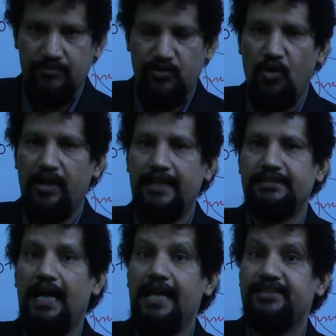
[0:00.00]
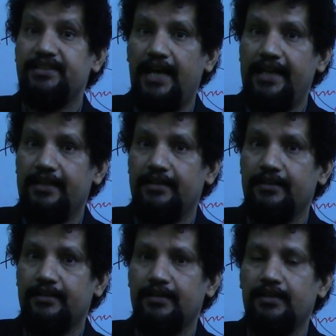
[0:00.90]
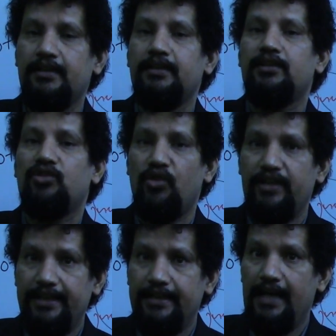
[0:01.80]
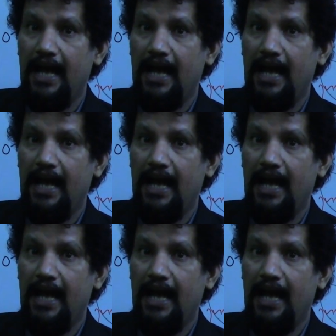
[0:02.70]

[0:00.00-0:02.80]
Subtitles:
known as acetylcholine